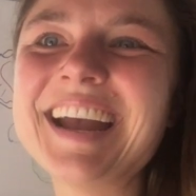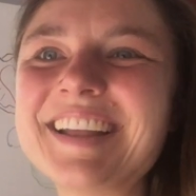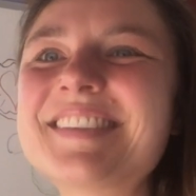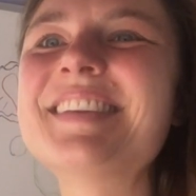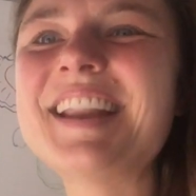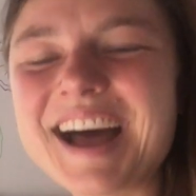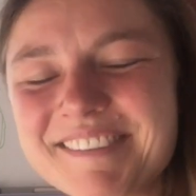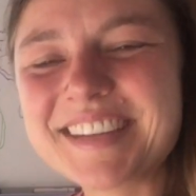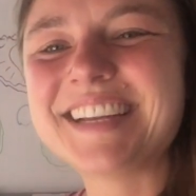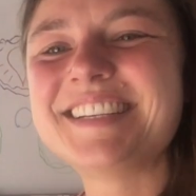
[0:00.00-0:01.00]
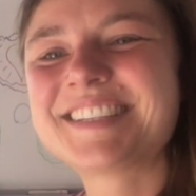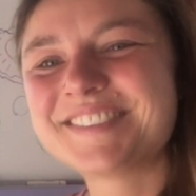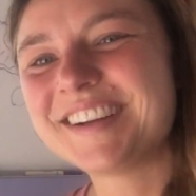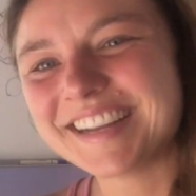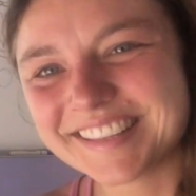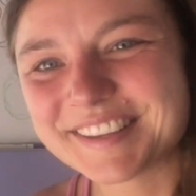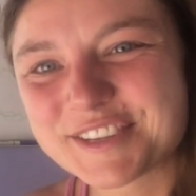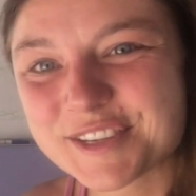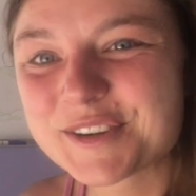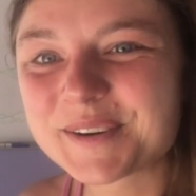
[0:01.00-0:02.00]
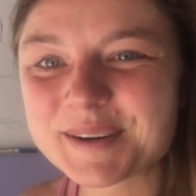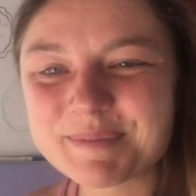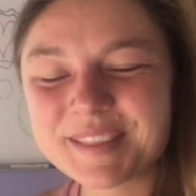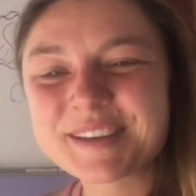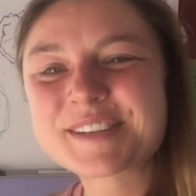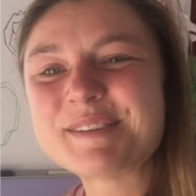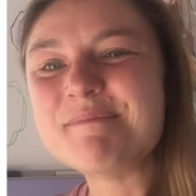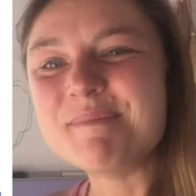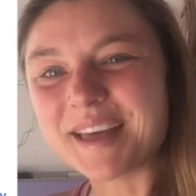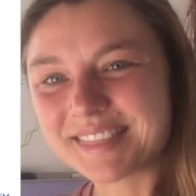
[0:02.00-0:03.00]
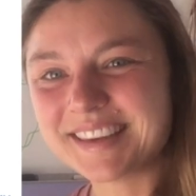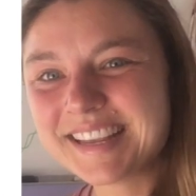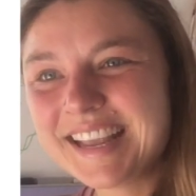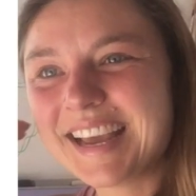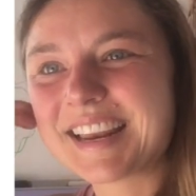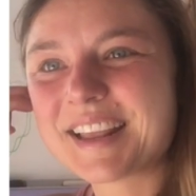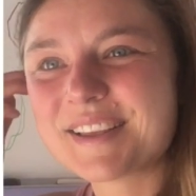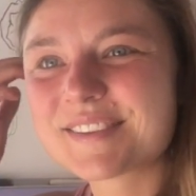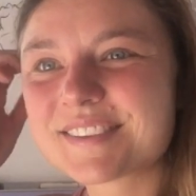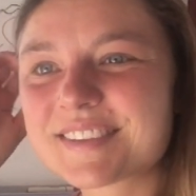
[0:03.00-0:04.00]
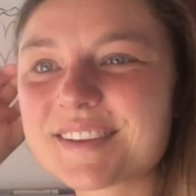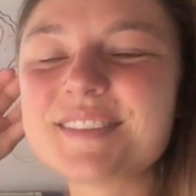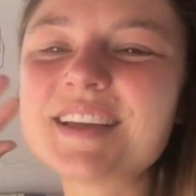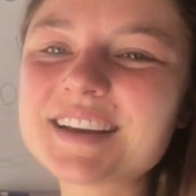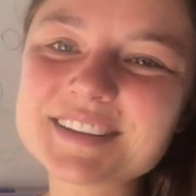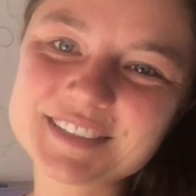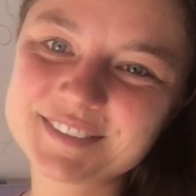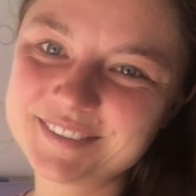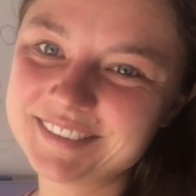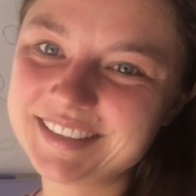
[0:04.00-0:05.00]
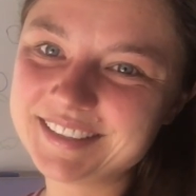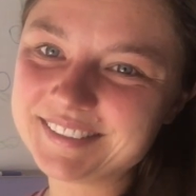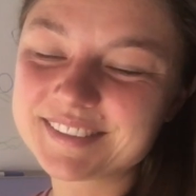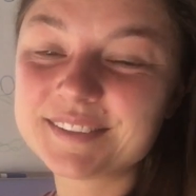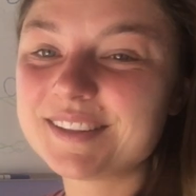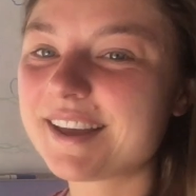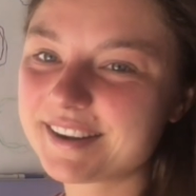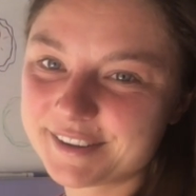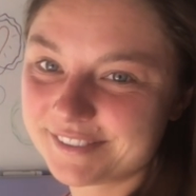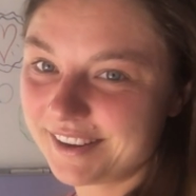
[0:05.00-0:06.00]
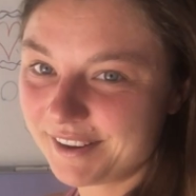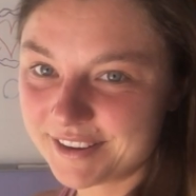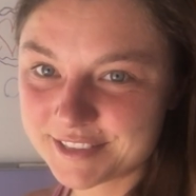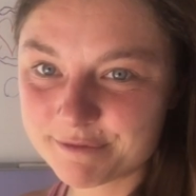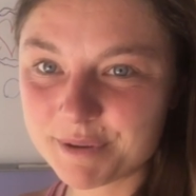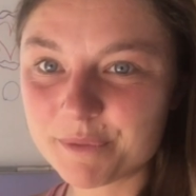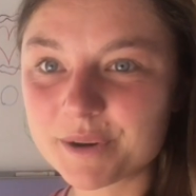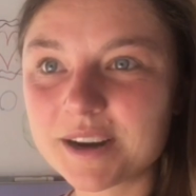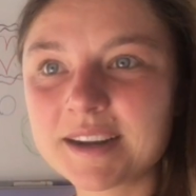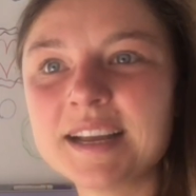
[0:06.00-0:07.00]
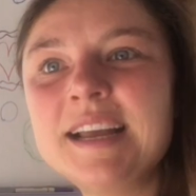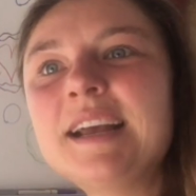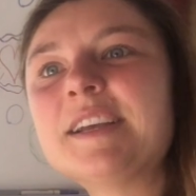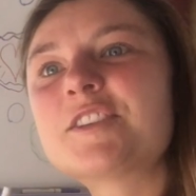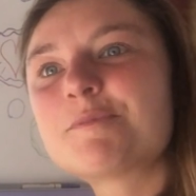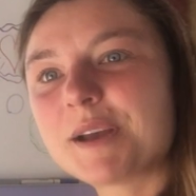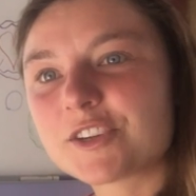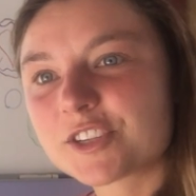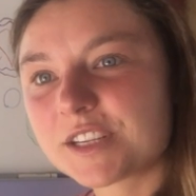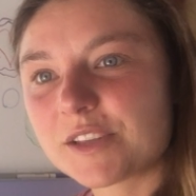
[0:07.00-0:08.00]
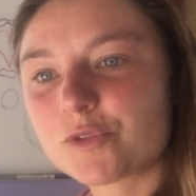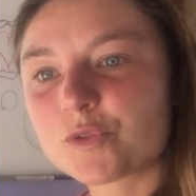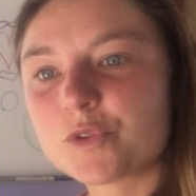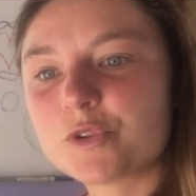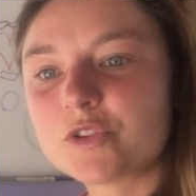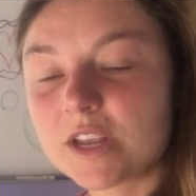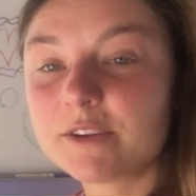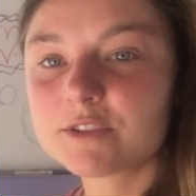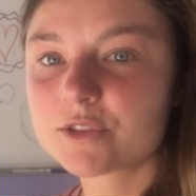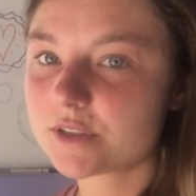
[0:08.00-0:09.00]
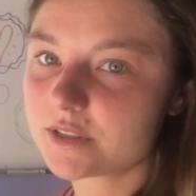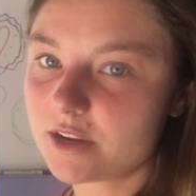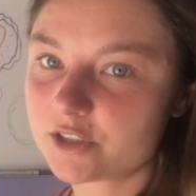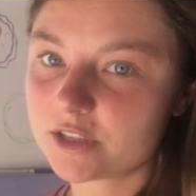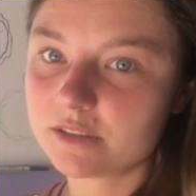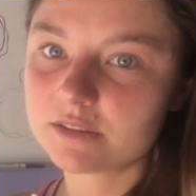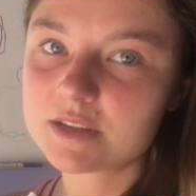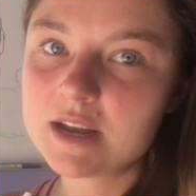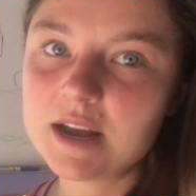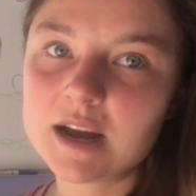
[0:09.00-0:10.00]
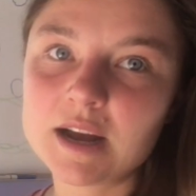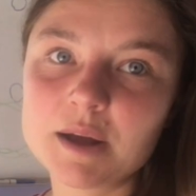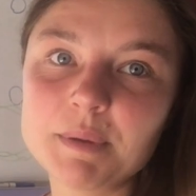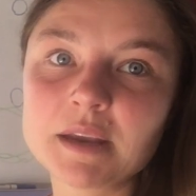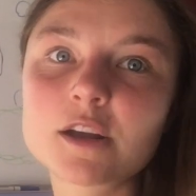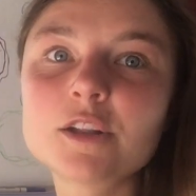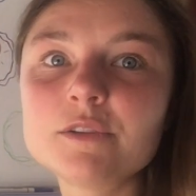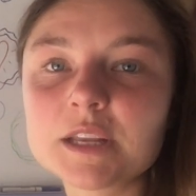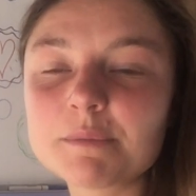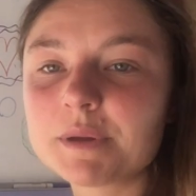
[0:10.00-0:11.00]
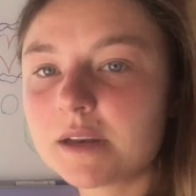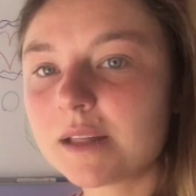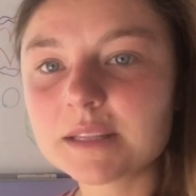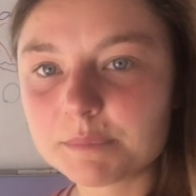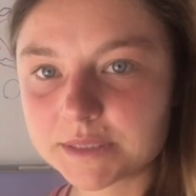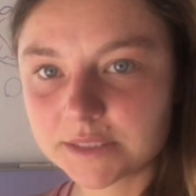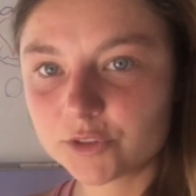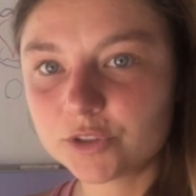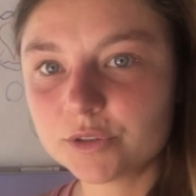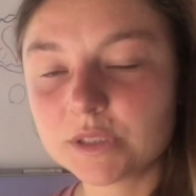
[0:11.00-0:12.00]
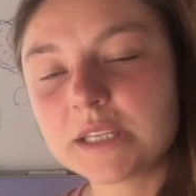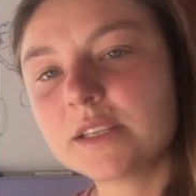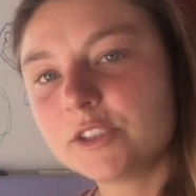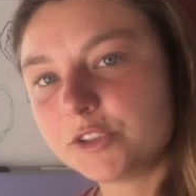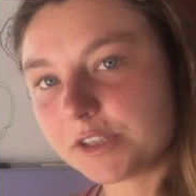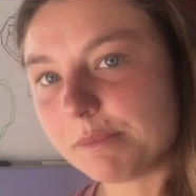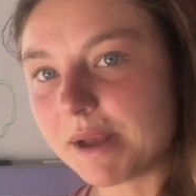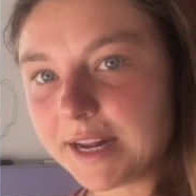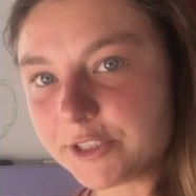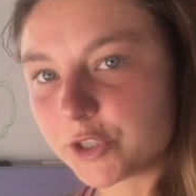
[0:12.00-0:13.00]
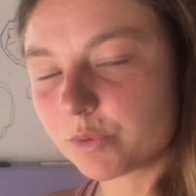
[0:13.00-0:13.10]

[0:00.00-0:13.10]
it's the navigation regulation correlation method. And I use this in a lot of different ways in a lot of different areas of my work, especially through sacred soul sessions, uh, including but not limited to the healing journey magic,